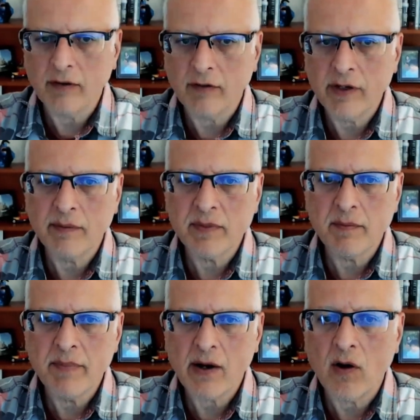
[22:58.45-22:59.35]
freedom to
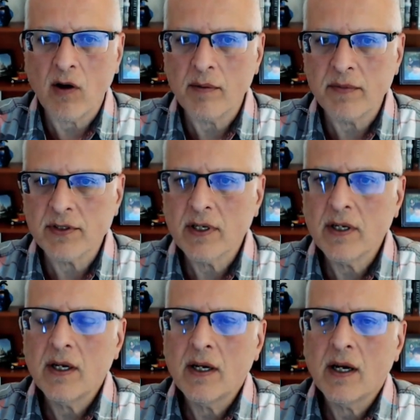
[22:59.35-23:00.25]
bear arms,
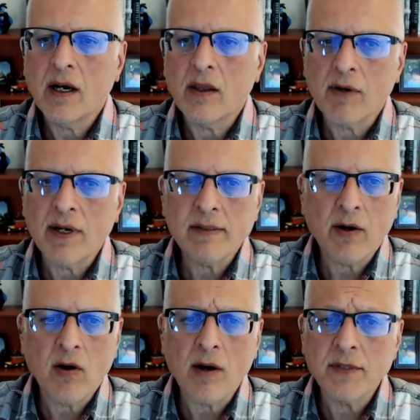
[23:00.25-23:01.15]
the right to
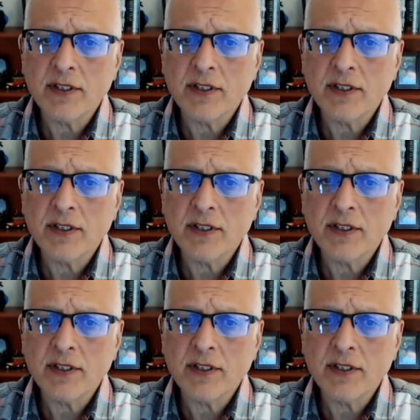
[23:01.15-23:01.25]
bear arms.